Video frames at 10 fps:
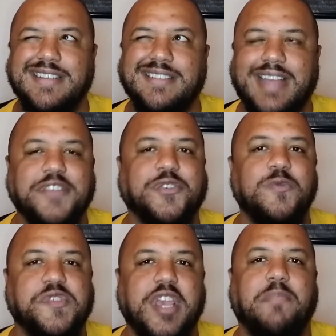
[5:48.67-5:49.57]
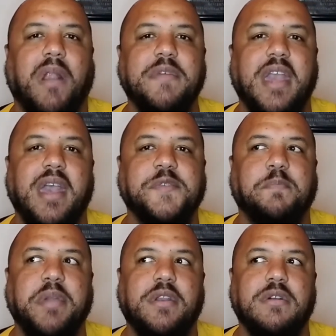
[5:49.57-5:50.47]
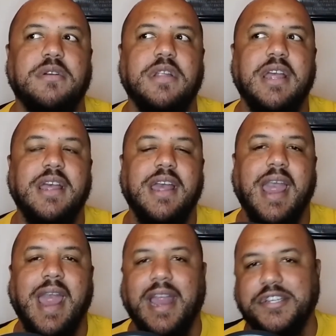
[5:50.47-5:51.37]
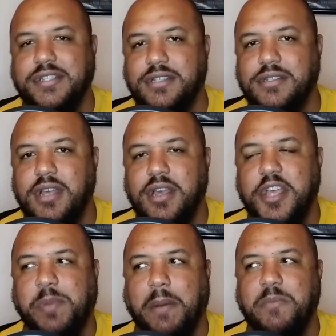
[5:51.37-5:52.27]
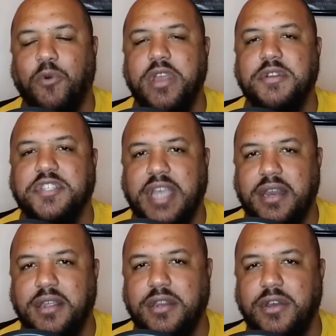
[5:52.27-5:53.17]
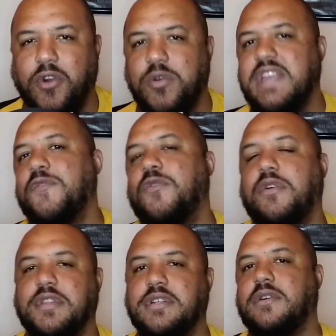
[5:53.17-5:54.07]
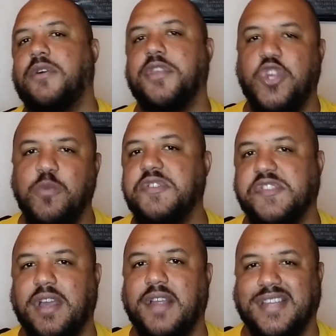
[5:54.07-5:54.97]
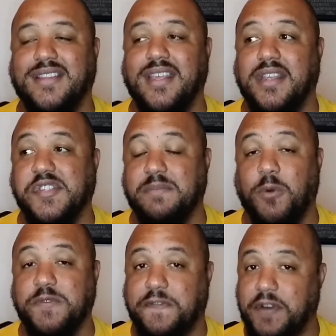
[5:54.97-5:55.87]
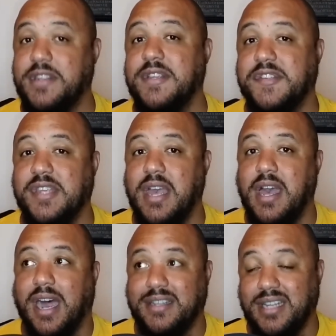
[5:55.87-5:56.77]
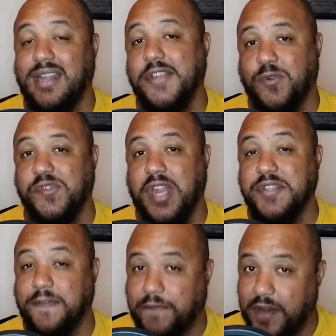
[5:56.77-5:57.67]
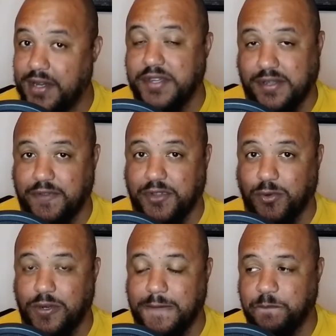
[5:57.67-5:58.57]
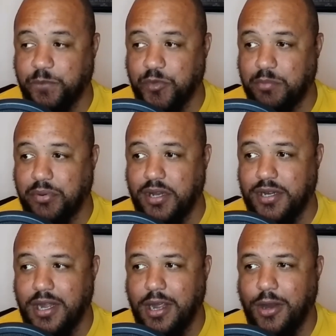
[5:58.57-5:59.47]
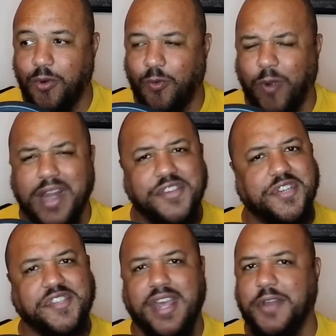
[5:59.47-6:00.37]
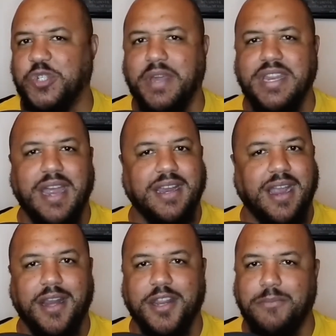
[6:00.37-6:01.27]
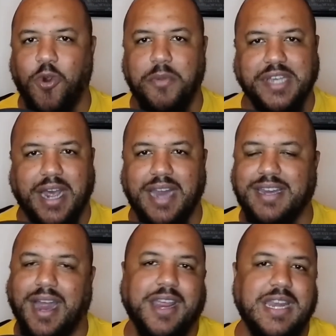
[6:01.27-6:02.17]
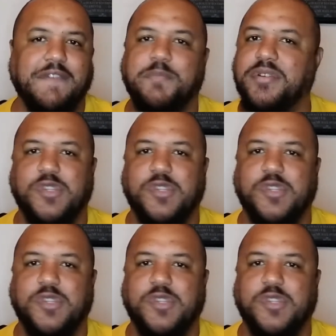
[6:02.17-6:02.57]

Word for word: Last Crusade probably has better action. It's probably more entertaining, you know, even on the on the humor side. I think it's the most funniest. I think Last Crusade is the funniest of the three, but Raiders just had too many iconic moments. I, I, I can never put